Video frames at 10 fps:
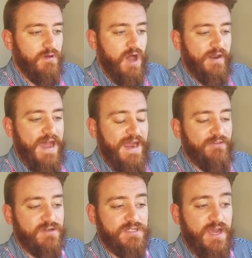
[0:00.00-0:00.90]
on
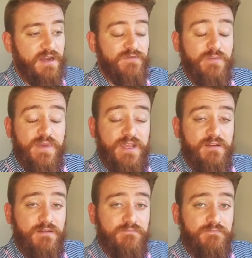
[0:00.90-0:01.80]
either side of the
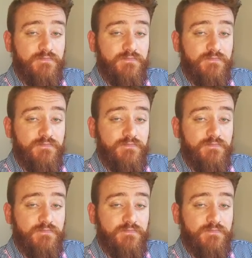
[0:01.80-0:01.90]
mean